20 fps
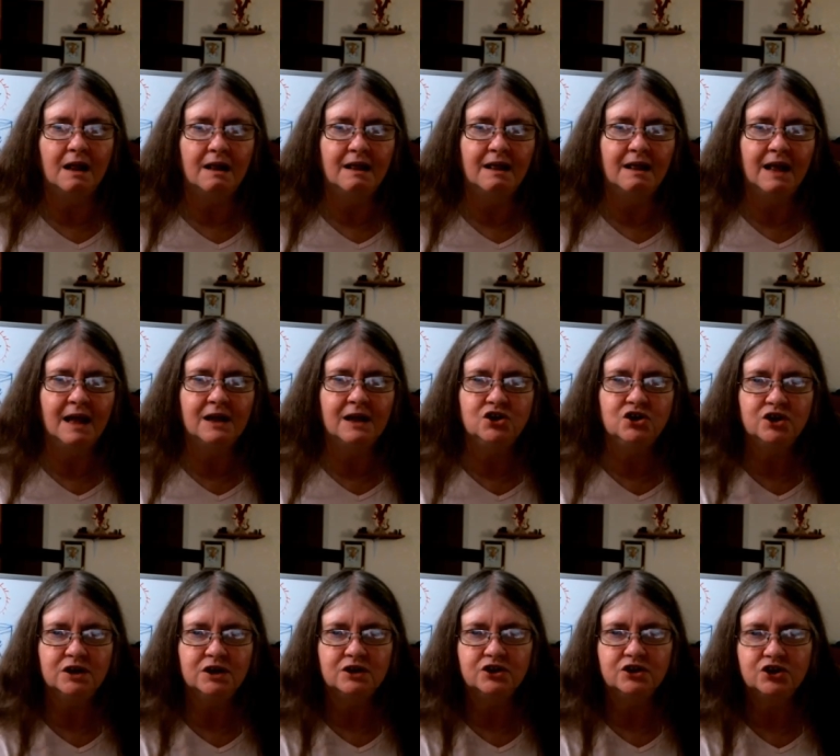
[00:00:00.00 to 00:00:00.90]
And
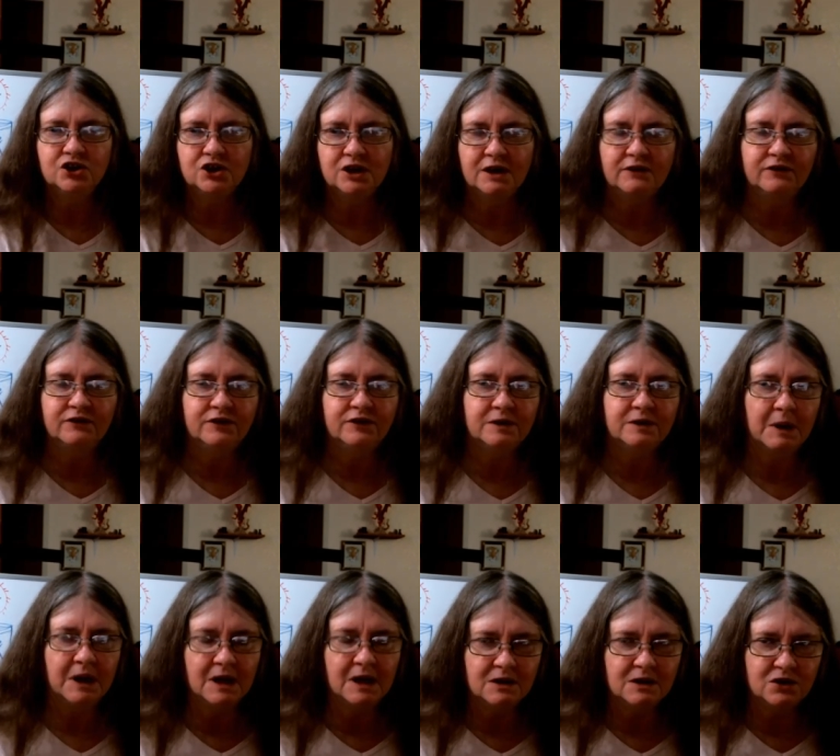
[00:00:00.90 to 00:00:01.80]
then she'll
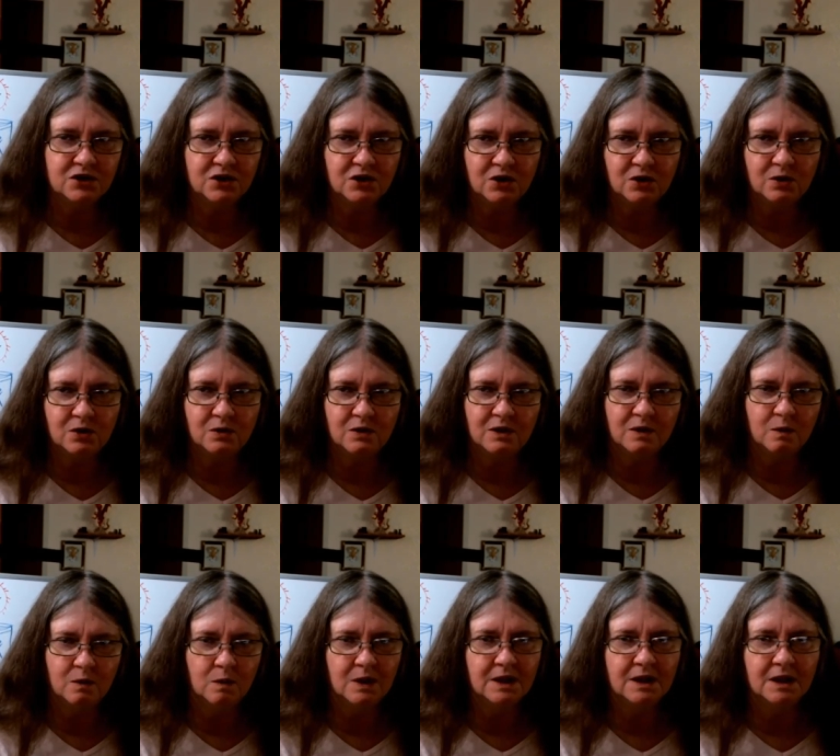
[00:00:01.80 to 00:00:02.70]
shift
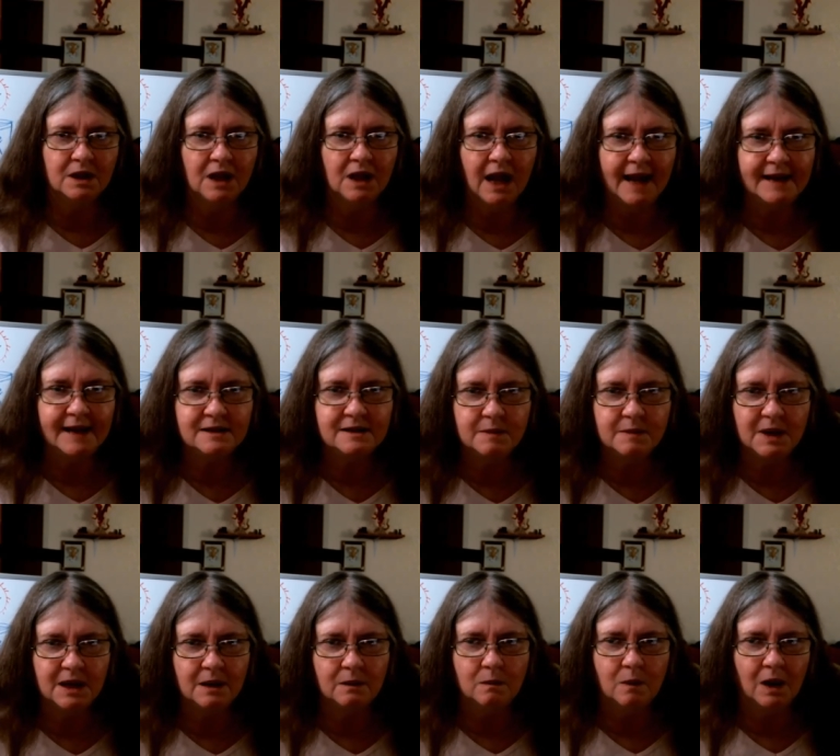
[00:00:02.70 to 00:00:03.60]
into the one that
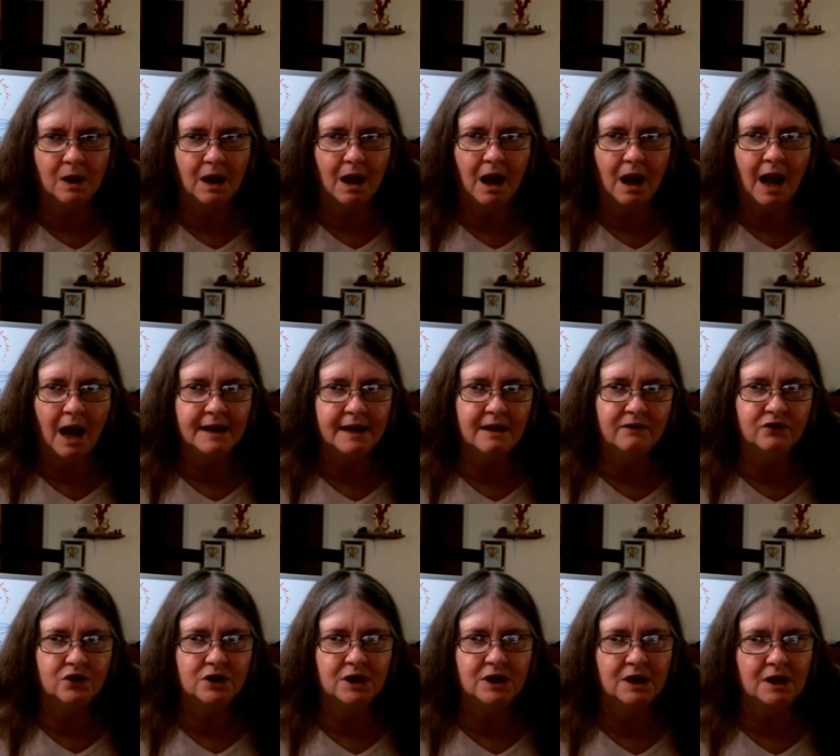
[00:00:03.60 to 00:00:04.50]
likes me and,
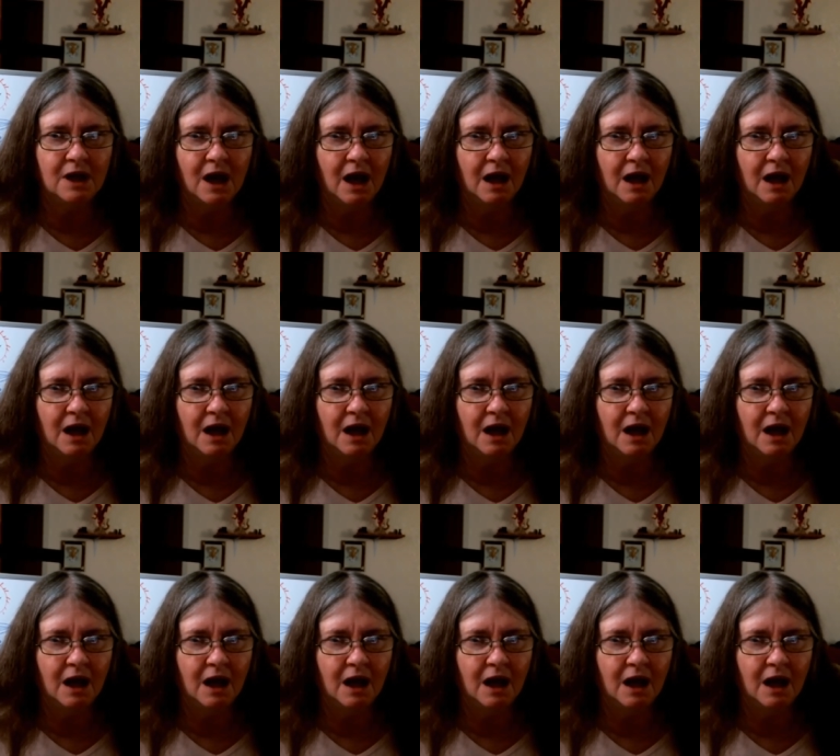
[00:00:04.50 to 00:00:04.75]
well, I